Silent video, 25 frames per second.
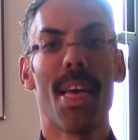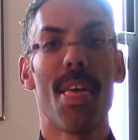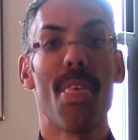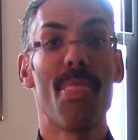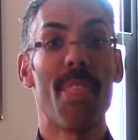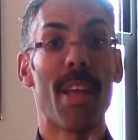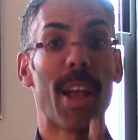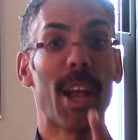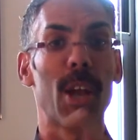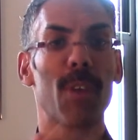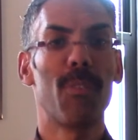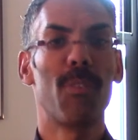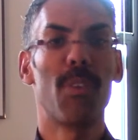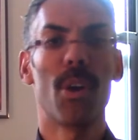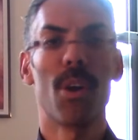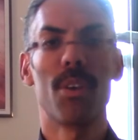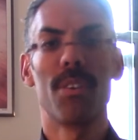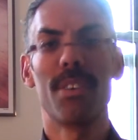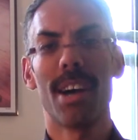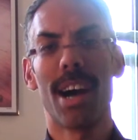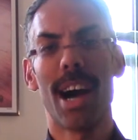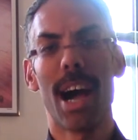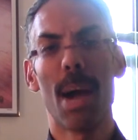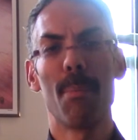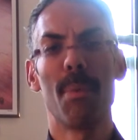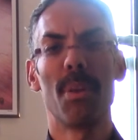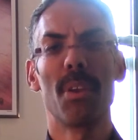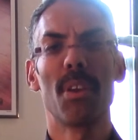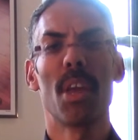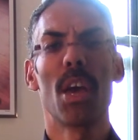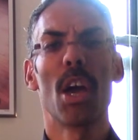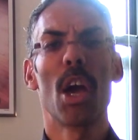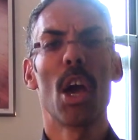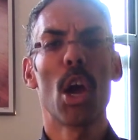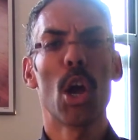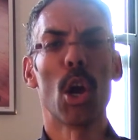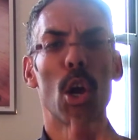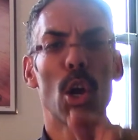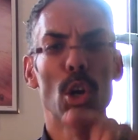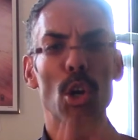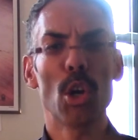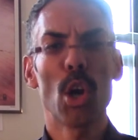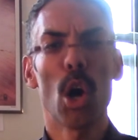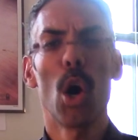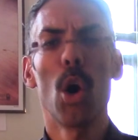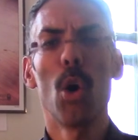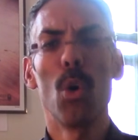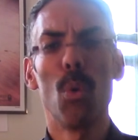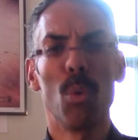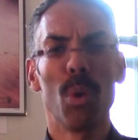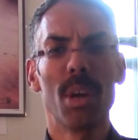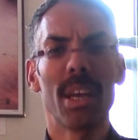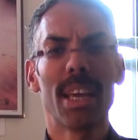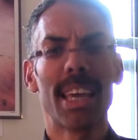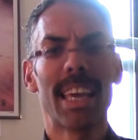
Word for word: Thank you for your time and go,